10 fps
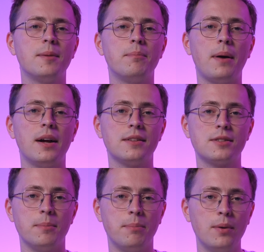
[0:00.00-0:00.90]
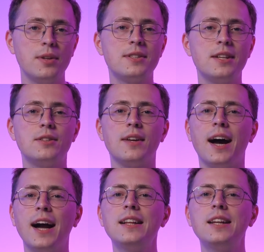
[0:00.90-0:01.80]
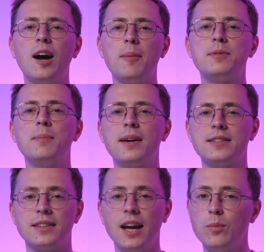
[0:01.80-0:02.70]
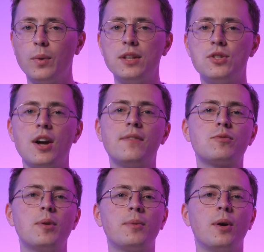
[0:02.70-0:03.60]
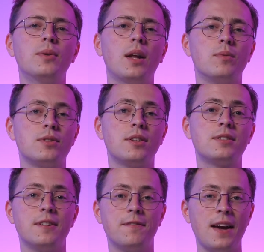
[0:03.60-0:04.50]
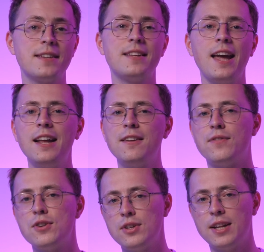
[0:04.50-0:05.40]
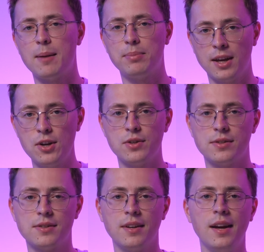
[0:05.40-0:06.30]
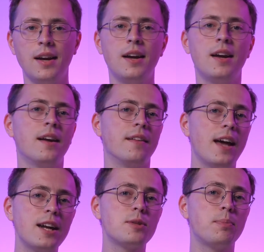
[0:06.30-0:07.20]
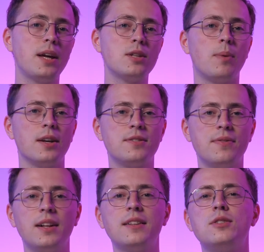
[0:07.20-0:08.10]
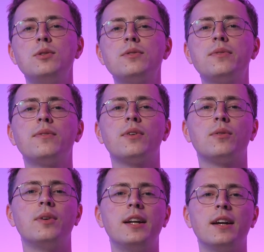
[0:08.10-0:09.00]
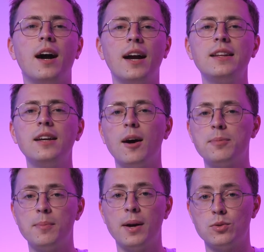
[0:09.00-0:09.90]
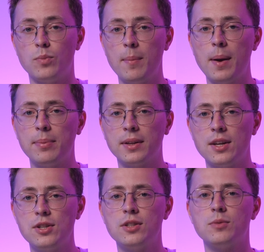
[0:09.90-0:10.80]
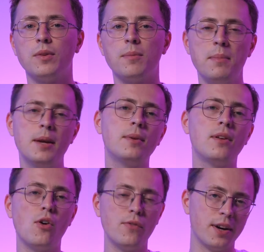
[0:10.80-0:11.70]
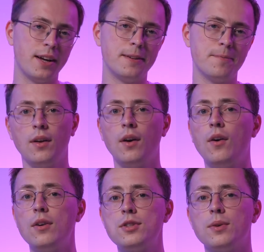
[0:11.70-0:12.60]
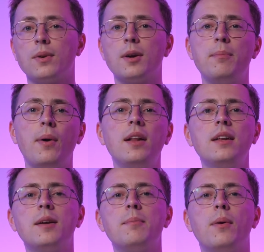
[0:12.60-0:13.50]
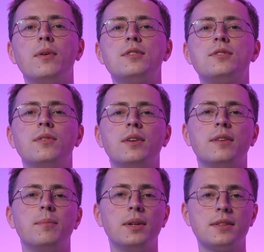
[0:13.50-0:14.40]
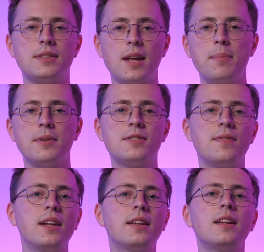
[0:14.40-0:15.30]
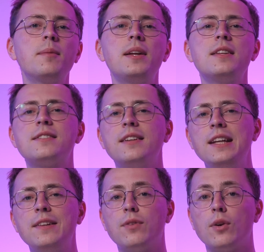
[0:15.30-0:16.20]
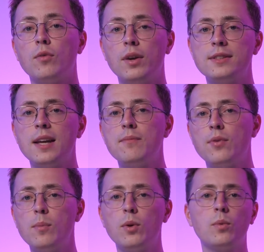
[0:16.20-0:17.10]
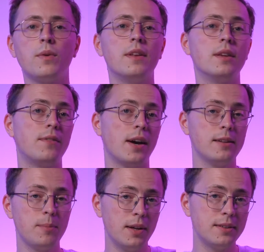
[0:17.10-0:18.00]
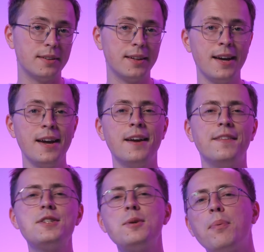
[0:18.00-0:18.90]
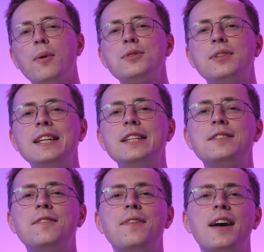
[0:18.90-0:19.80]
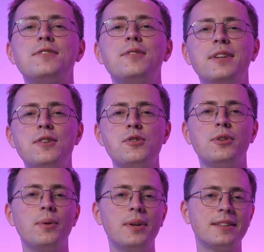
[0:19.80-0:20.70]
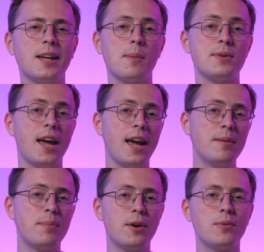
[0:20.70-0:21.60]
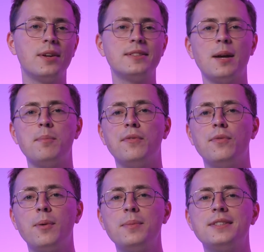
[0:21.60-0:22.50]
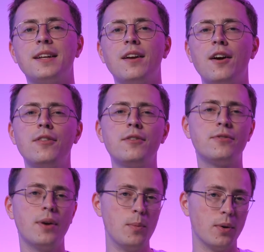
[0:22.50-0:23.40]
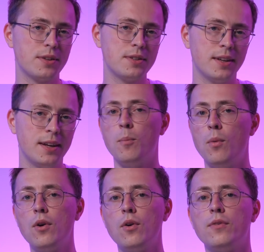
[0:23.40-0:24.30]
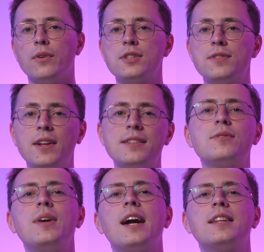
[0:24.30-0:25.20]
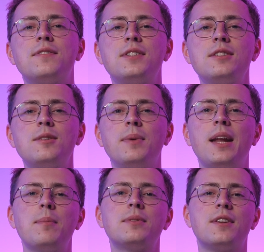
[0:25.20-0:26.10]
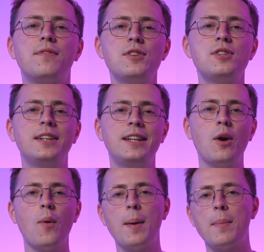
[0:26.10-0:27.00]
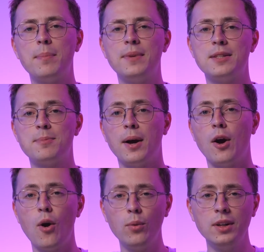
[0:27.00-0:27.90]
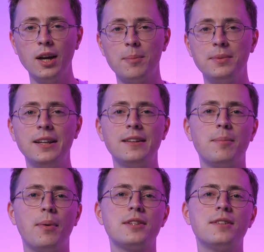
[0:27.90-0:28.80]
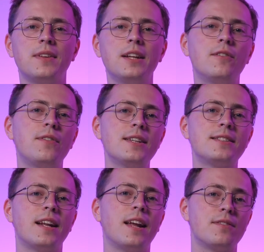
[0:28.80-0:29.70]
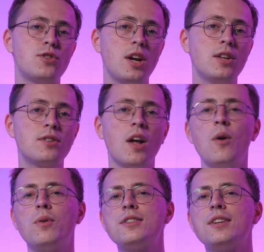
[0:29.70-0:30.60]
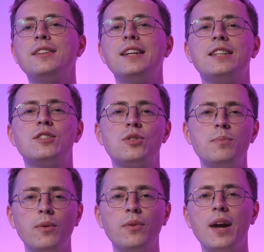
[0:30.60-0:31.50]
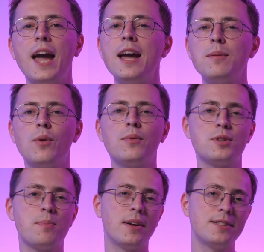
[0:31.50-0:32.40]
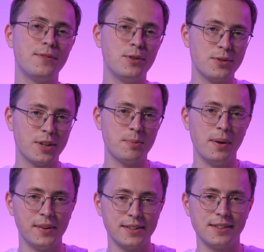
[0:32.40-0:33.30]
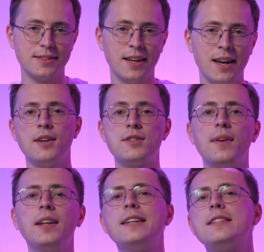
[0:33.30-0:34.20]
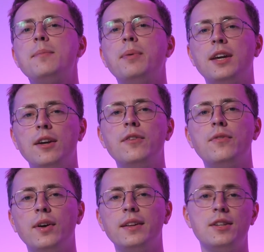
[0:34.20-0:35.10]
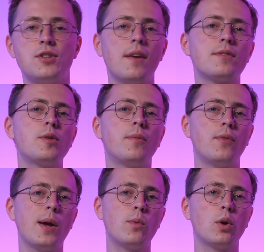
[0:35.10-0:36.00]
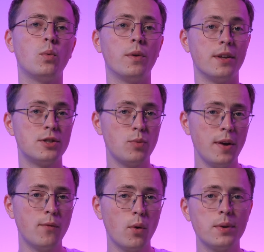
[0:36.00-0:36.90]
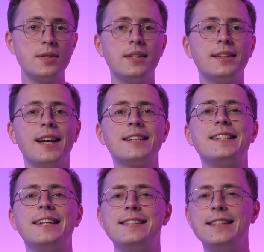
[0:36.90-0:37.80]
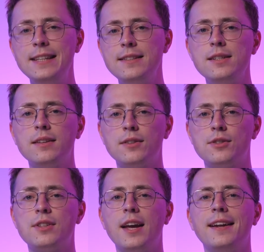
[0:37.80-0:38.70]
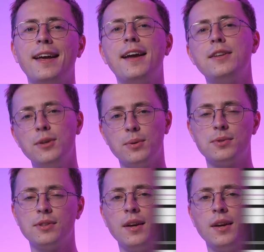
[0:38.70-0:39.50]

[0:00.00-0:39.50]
compiles components into highly optimized lightweight JavaScript code that results in fast and efficient applications. That explains why Svelte is useful for creating highly optimized web applications with minimal overhead. Also, compiling components during the build step in Svelte eliminates the need for a runtime framework within the final bundle. This approach leads to faster initial loading times and better runtime performance than other frameworks. Moreover, Svelte's reactive system enables efficient DOM updates by only updating the parts of the interface that have changed, resulting in smoother and more responsive user experiences. Svelte is a beginner-friendly JavaScript framework with a straightforward syntax that is easy to understand and use.